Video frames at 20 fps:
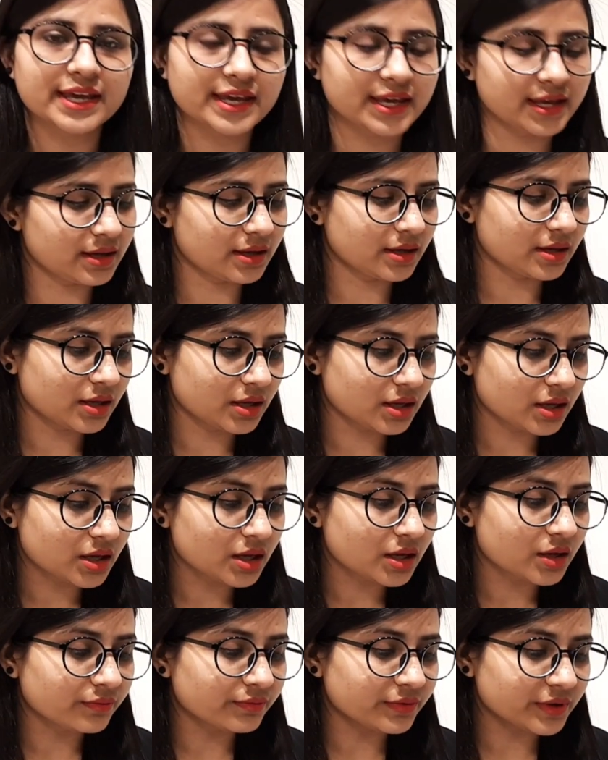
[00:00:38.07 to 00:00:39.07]
A.
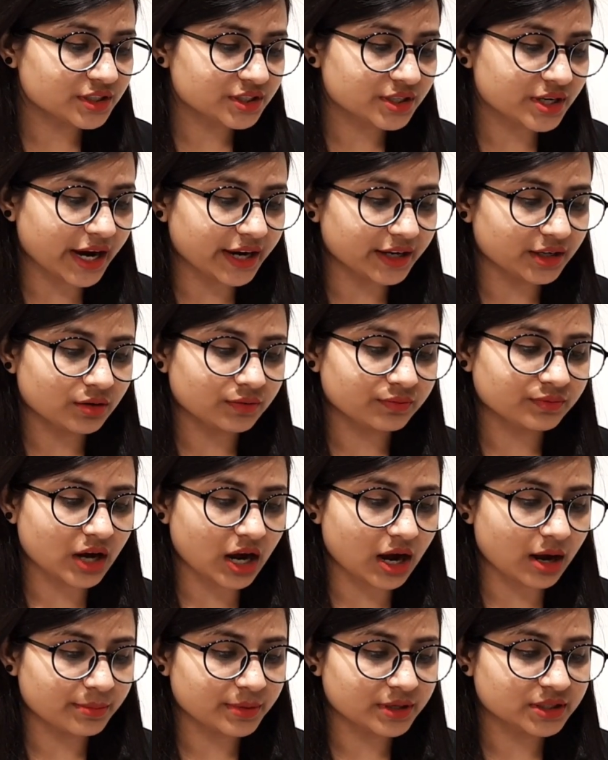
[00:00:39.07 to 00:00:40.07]
Which kind of
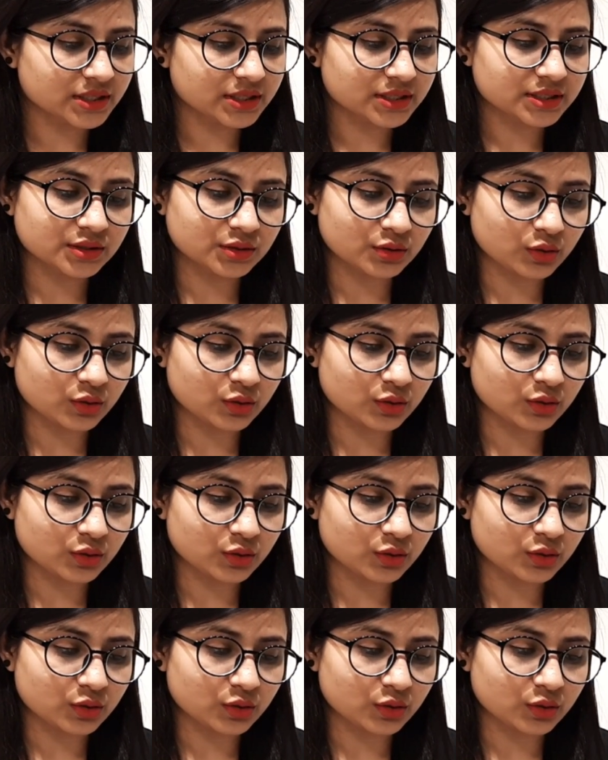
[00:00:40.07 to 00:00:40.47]
garbage is